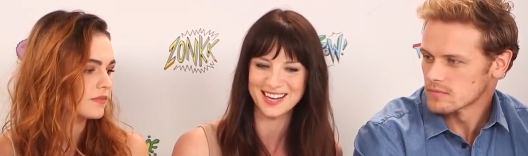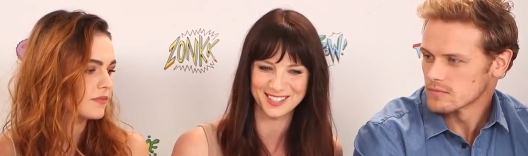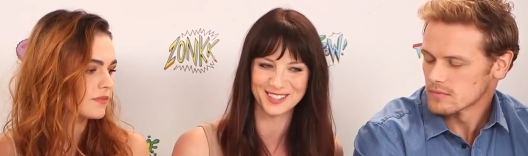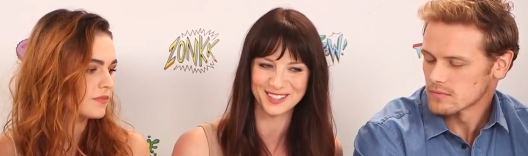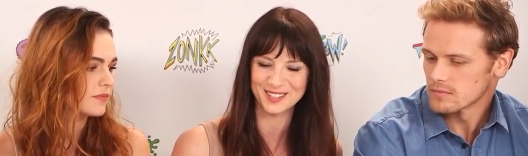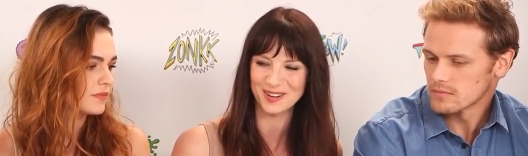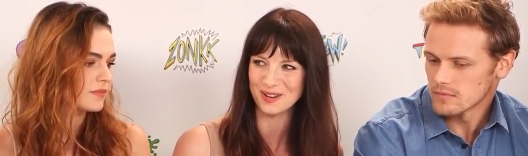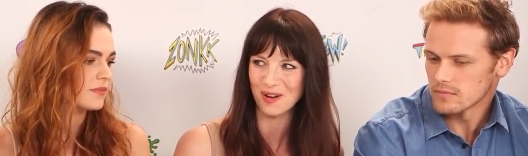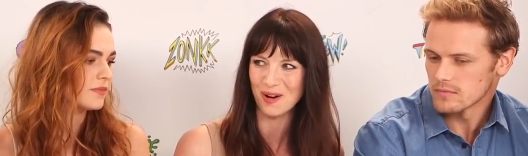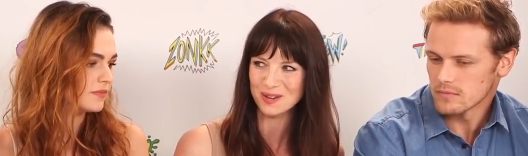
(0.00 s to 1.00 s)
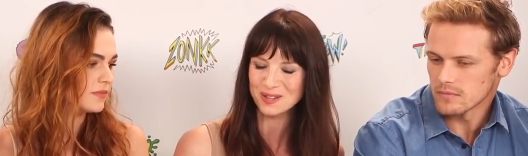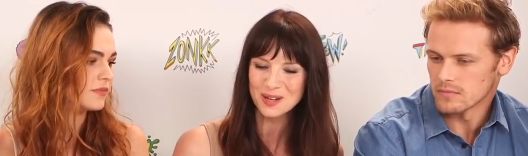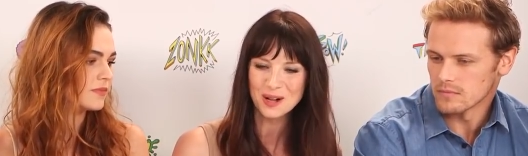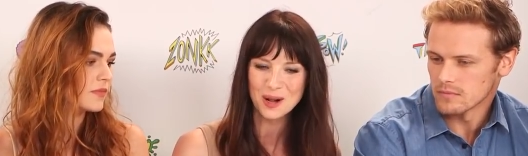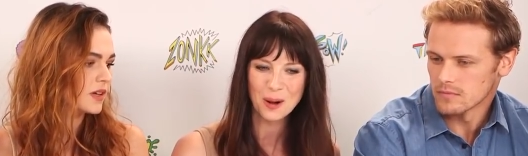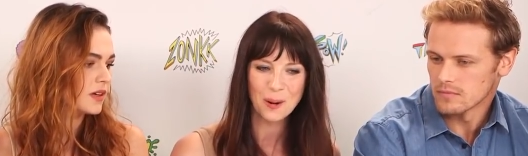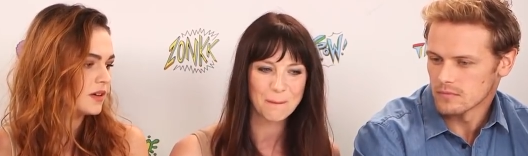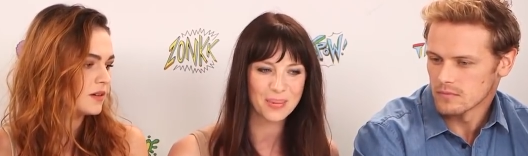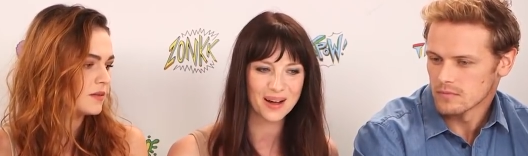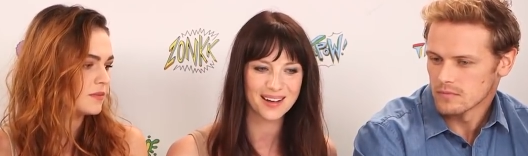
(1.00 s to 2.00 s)
Speaker 1: takes us so long. Mm.
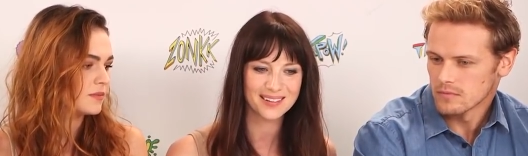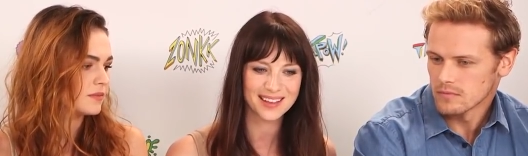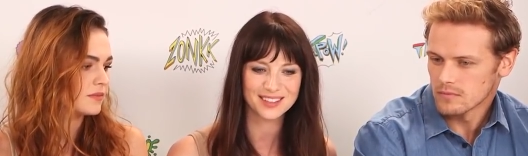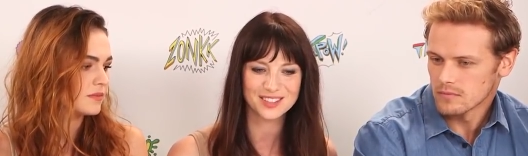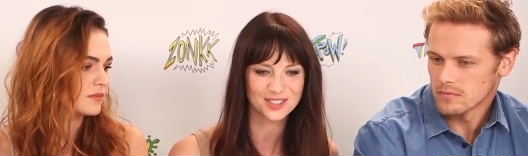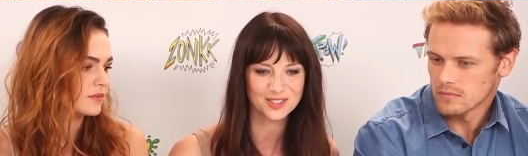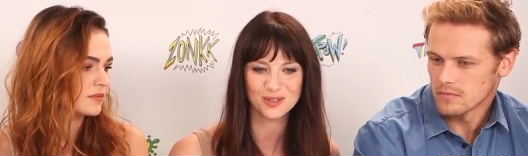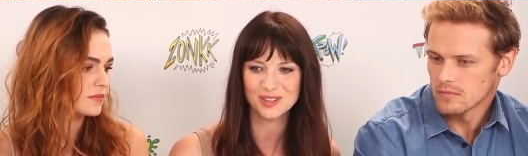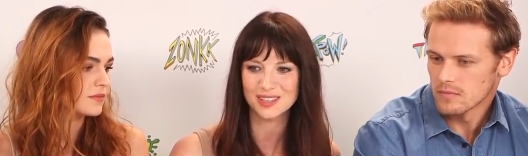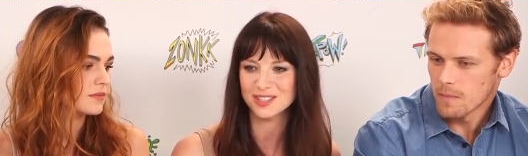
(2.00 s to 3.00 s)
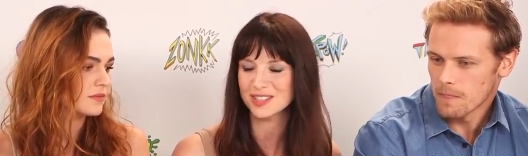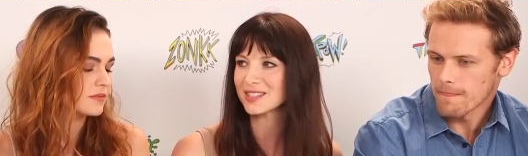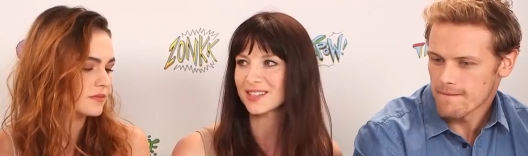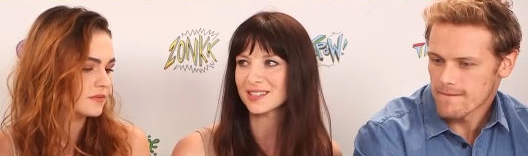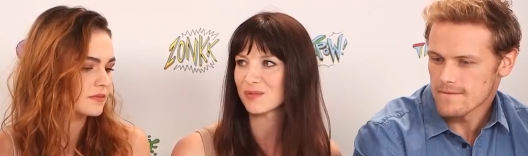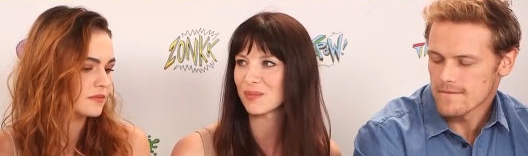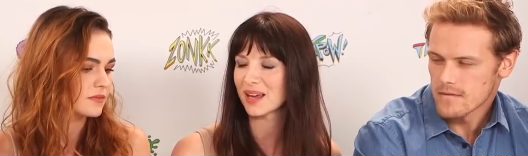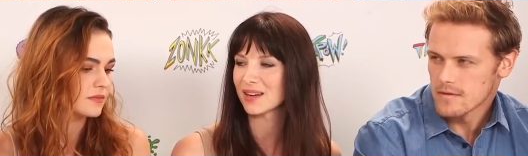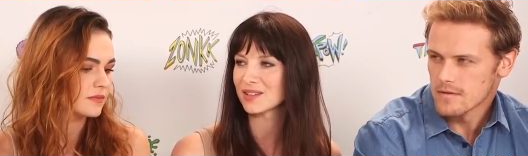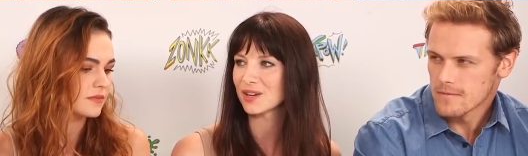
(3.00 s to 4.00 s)
But that's just sort of the logistics of
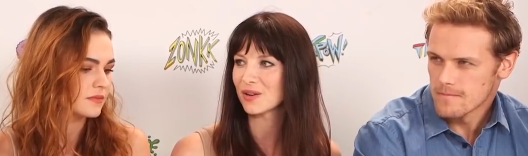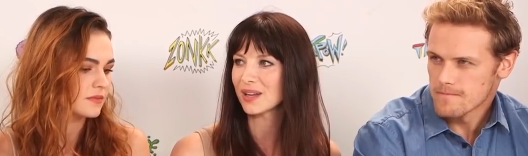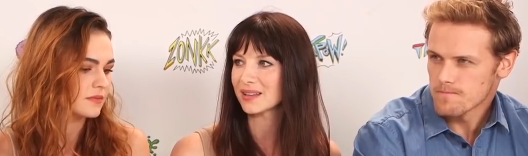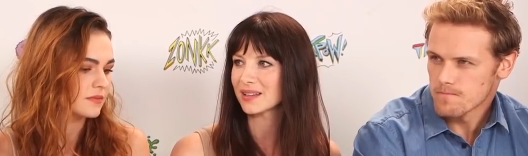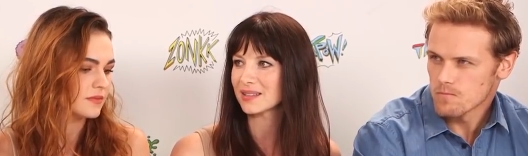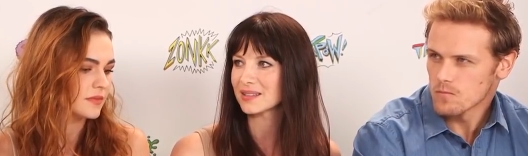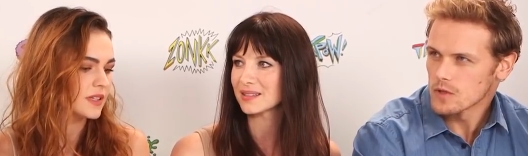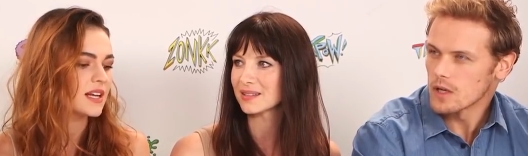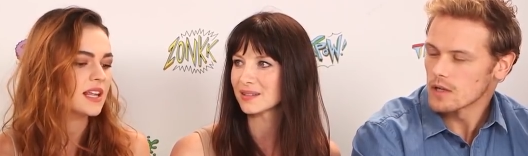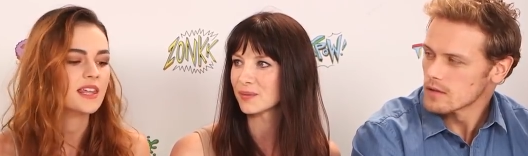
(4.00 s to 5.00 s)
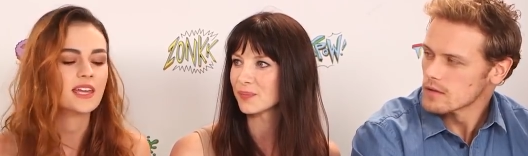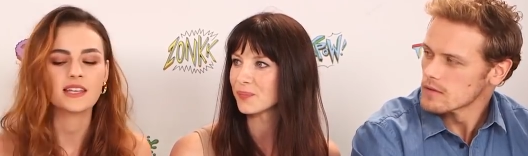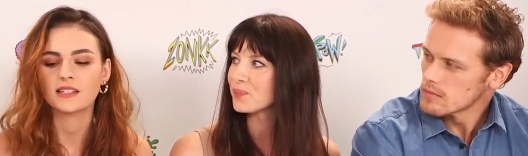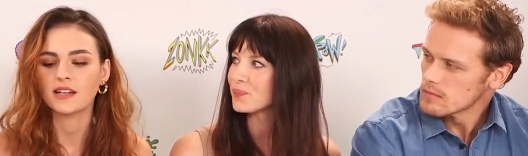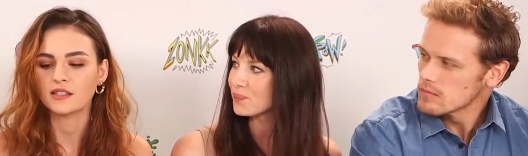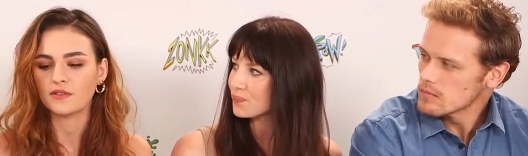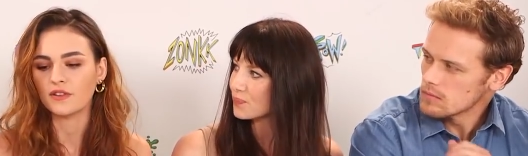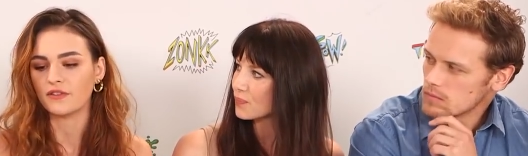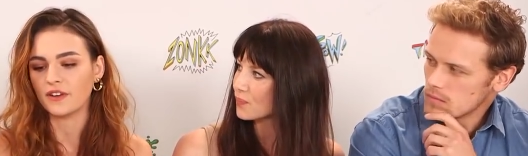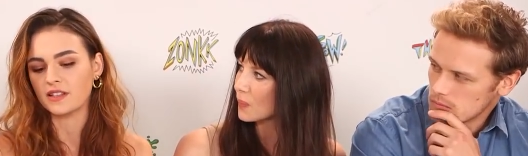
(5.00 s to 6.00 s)
making a show like this. And then I think
Speaker 2: it's nice for the
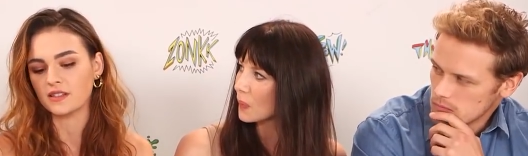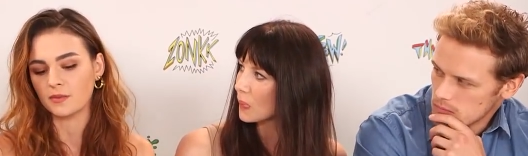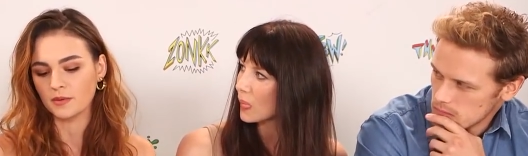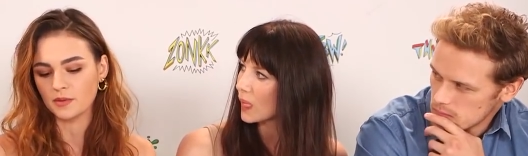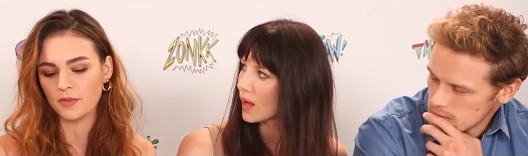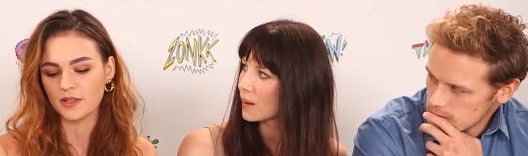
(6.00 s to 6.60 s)
fans to be able to